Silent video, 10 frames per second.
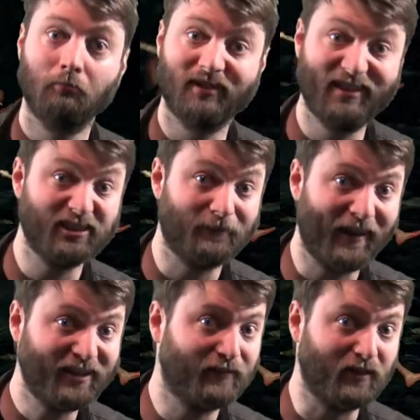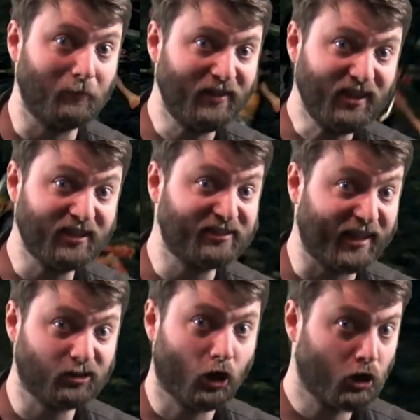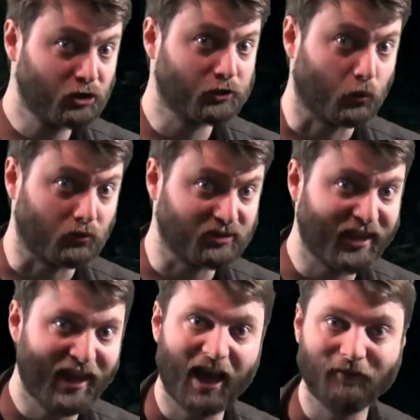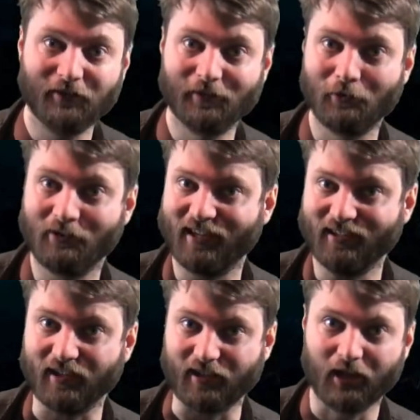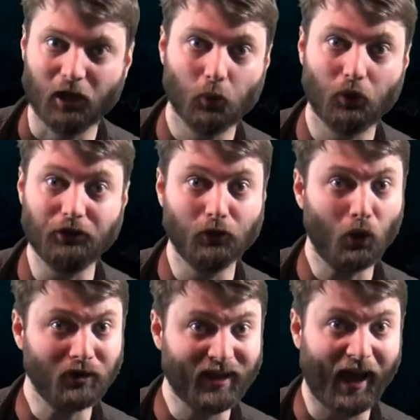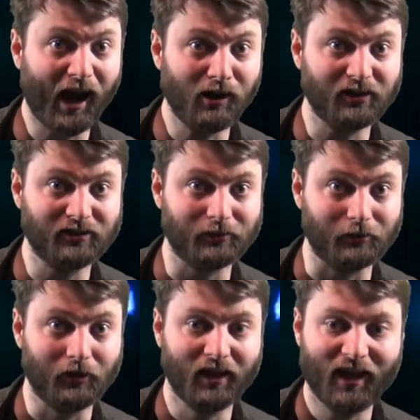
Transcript: But this effectively means that Dark Souls have a third ending where your character